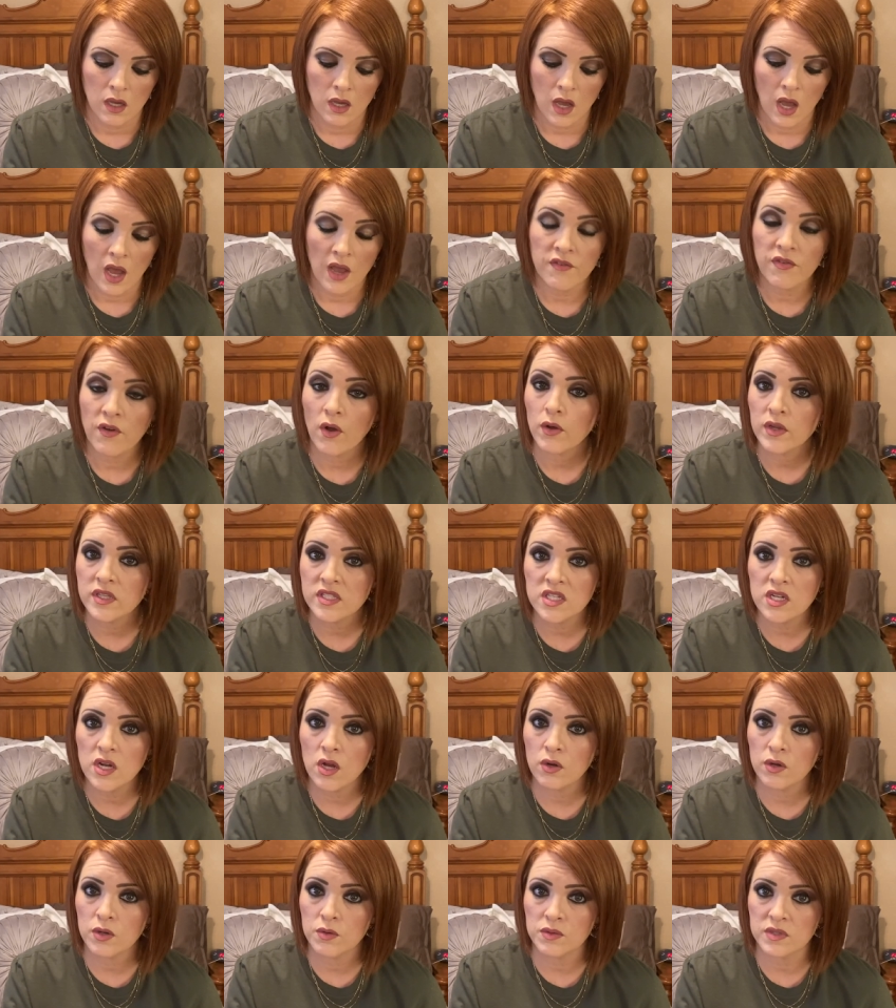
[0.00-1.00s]
I've always
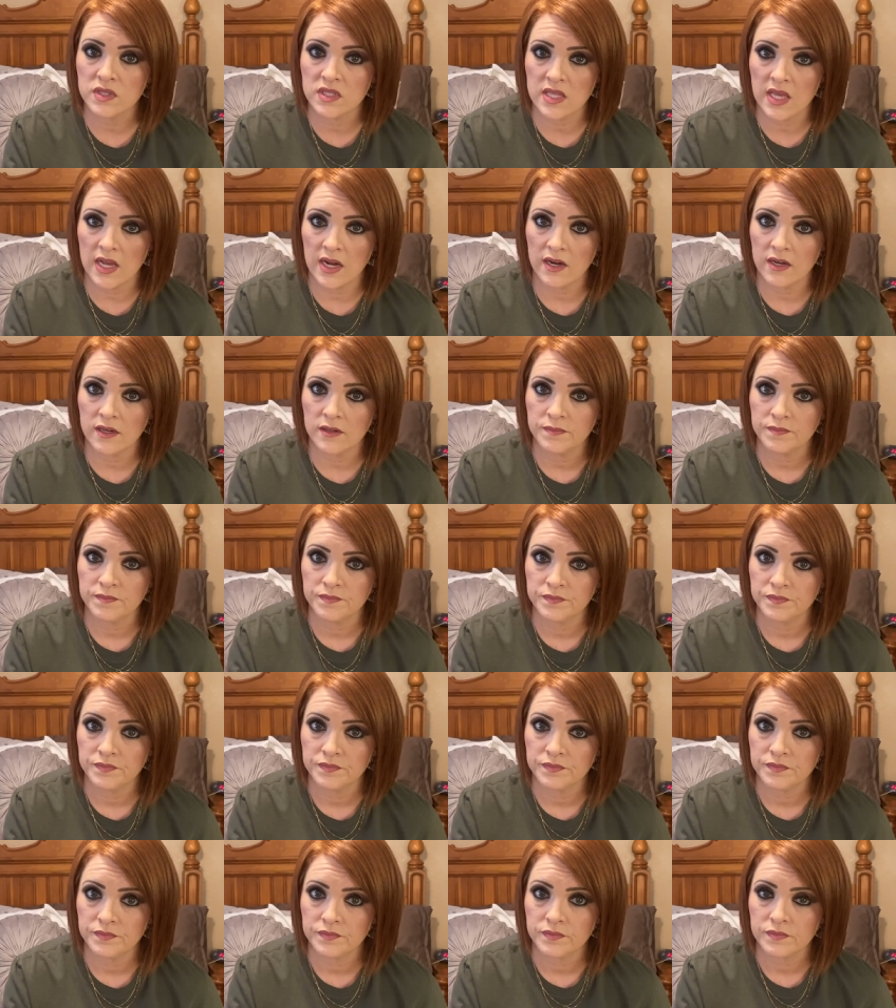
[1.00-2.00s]
known it was there,
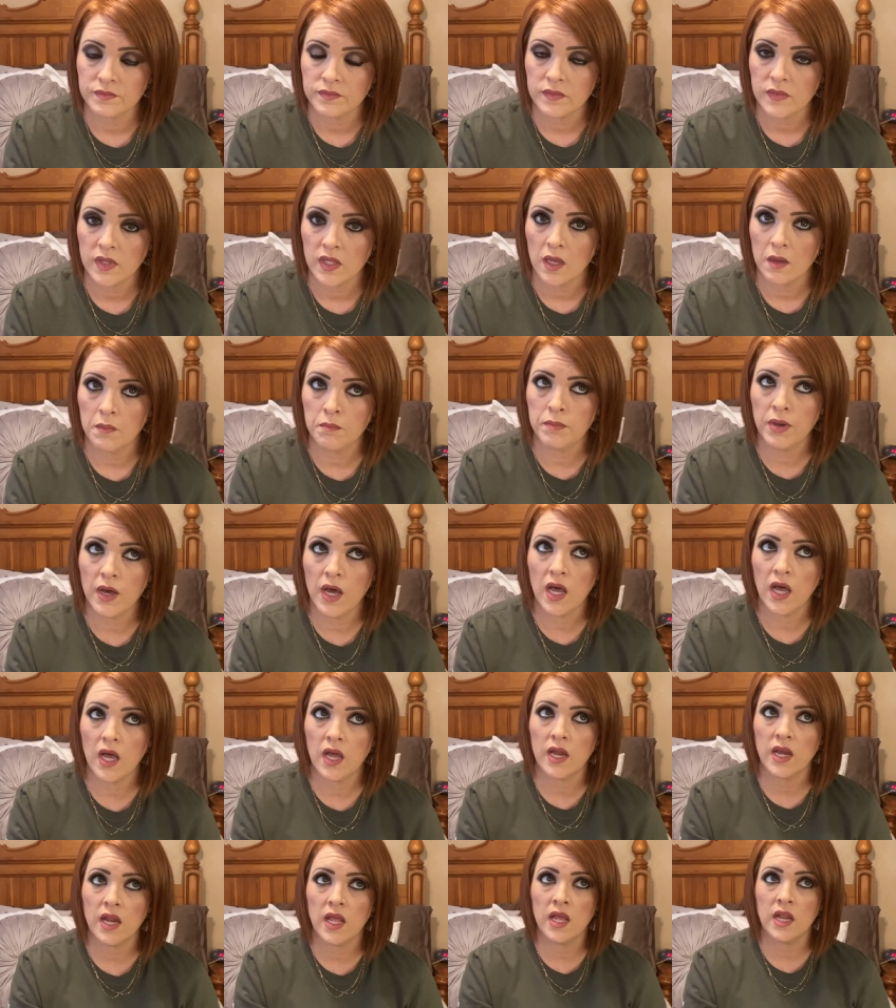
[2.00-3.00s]

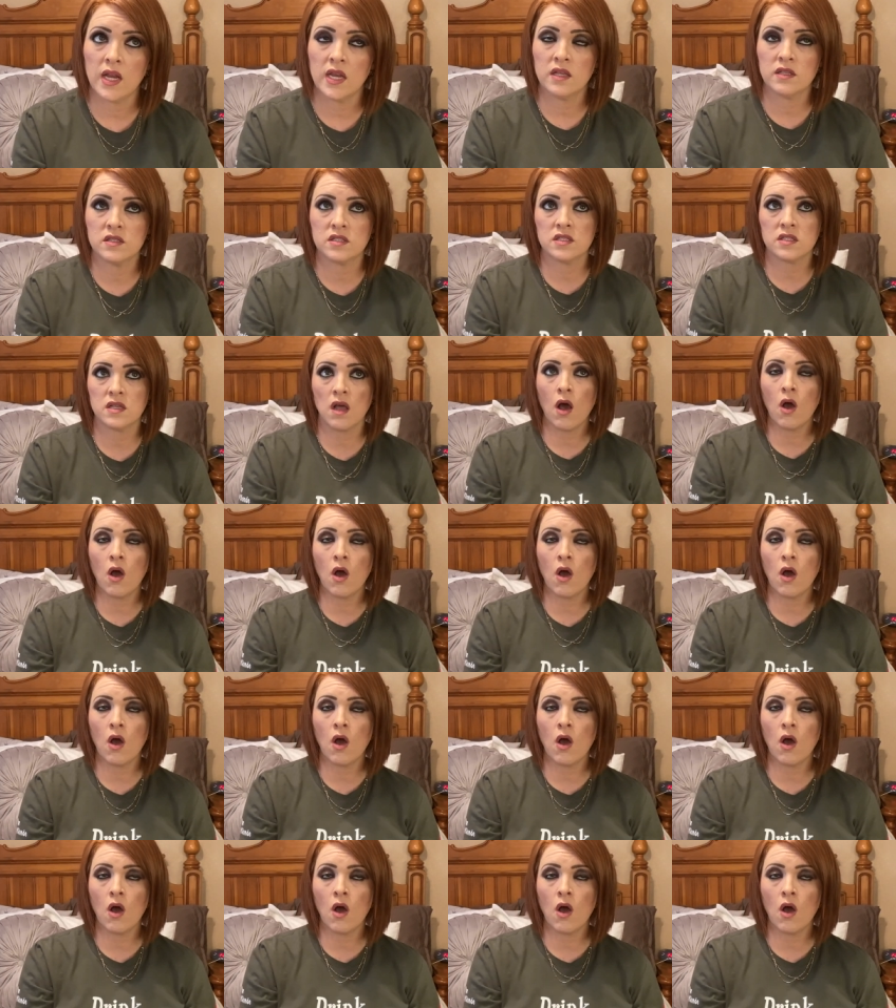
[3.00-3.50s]
and it's